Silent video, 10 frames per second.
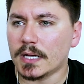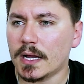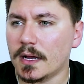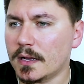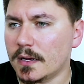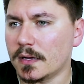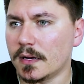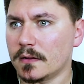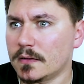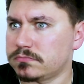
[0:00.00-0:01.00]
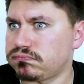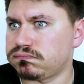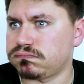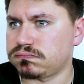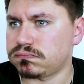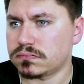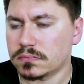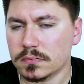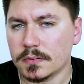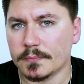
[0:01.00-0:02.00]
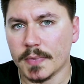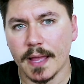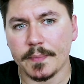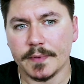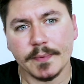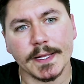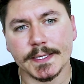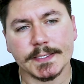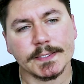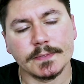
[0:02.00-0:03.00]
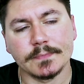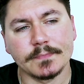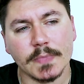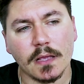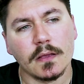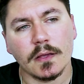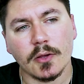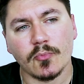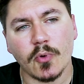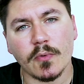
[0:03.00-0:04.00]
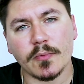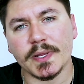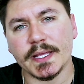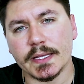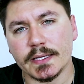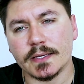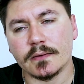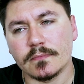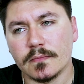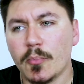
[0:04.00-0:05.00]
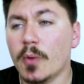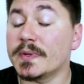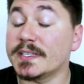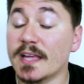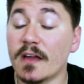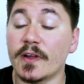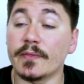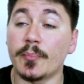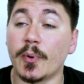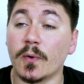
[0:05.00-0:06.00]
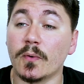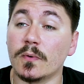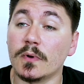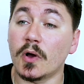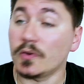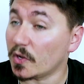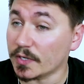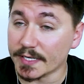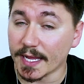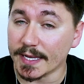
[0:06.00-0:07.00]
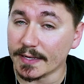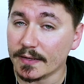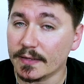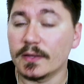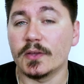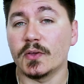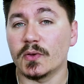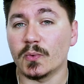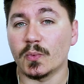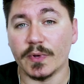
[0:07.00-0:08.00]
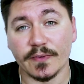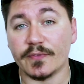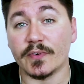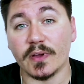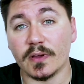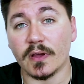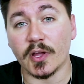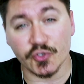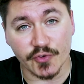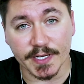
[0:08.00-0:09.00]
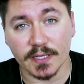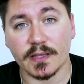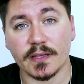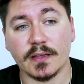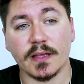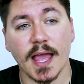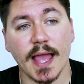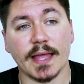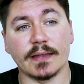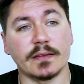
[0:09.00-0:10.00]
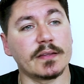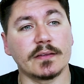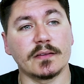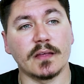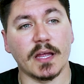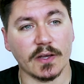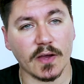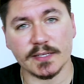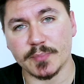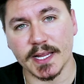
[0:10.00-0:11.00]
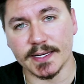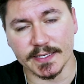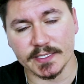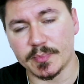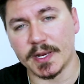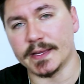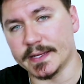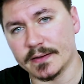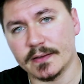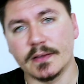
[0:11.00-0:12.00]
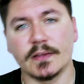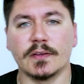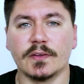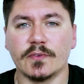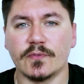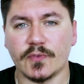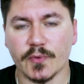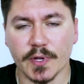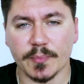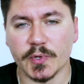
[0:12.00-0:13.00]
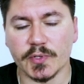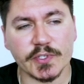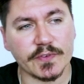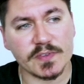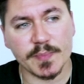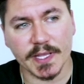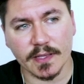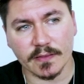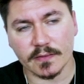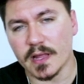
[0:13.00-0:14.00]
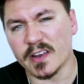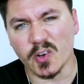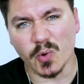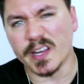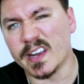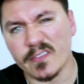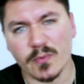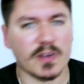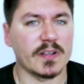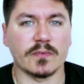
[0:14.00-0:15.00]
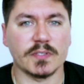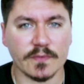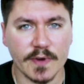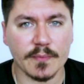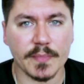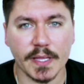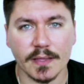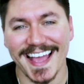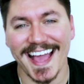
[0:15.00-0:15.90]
My happy place. Probably sat around the pool on holiday with a drink and a nice playlist playing through a Bluetooth speaker and annoying everyone else around me.